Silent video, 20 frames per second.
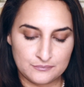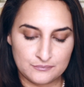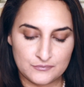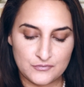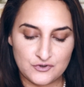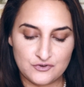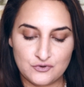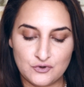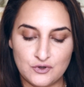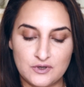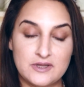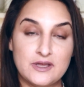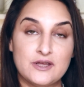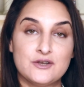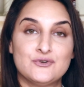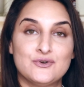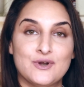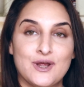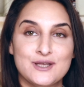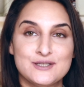Before
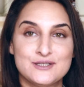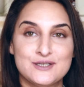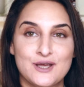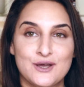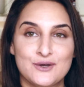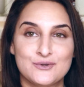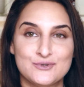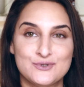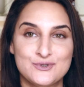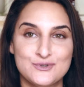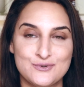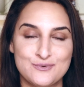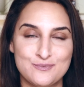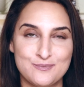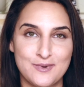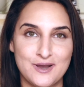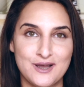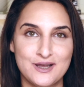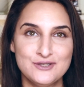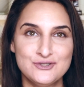that dries down too
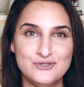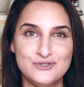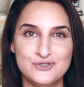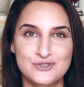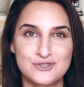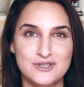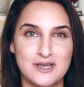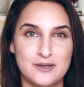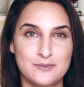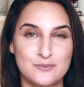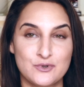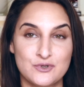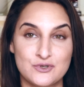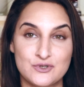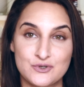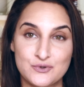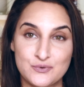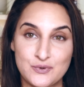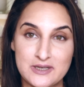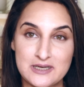much, I'm going
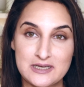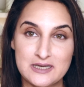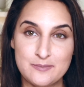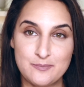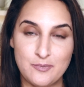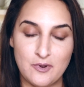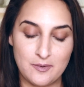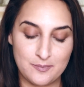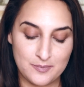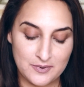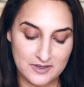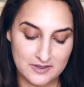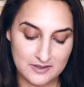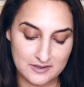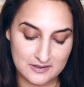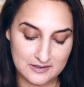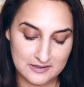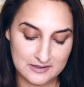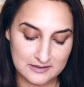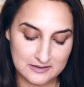to quickly pop in
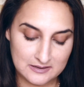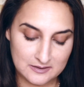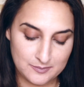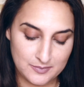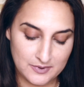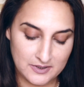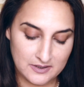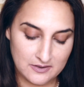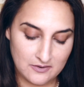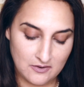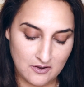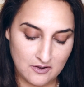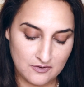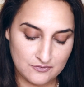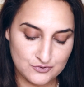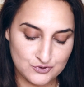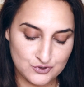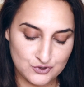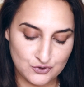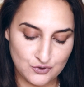a little bit
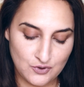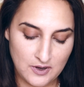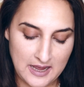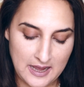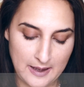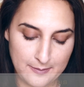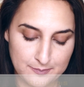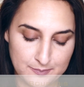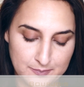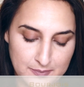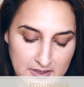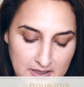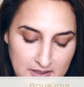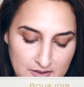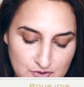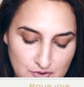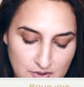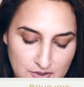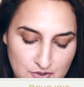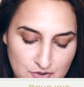of So Hap Pink.
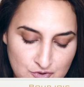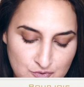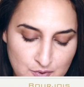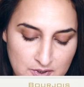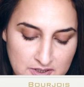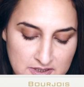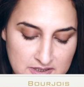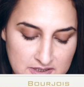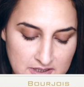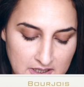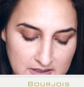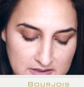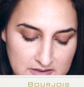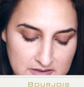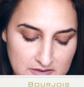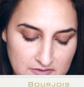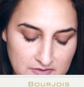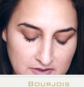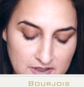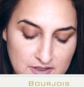So I don't want
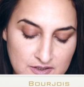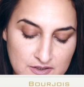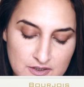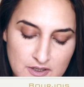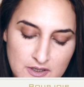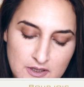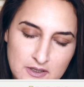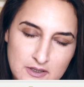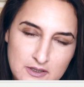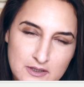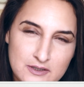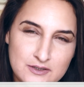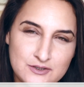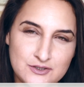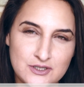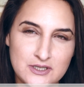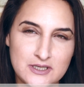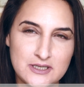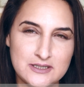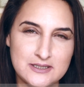tons of it,
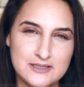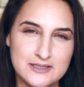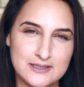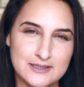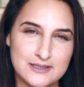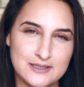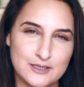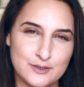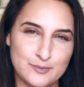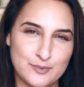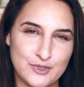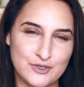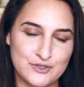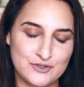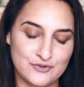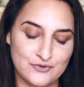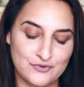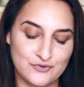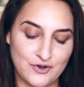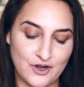just a little bit
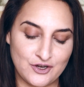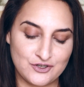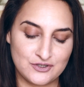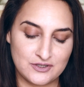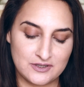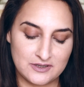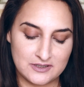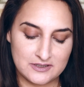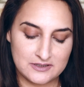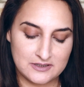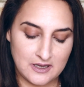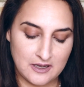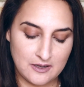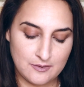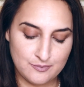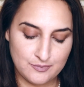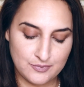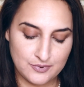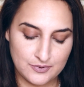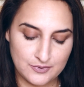to freshen this
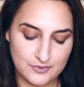up.